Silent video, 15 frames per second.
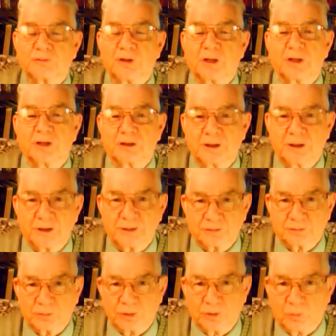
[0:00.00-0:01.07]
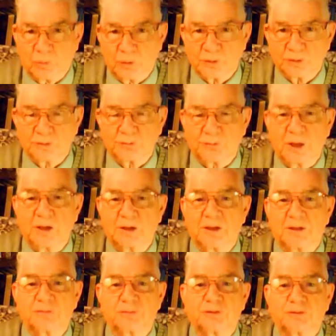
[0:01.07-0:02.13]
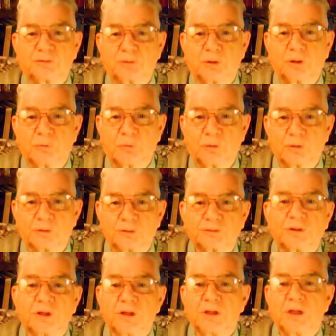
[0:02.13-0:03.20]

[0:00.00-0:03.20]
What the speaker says: If I got 8 3/4 by 11 3/4,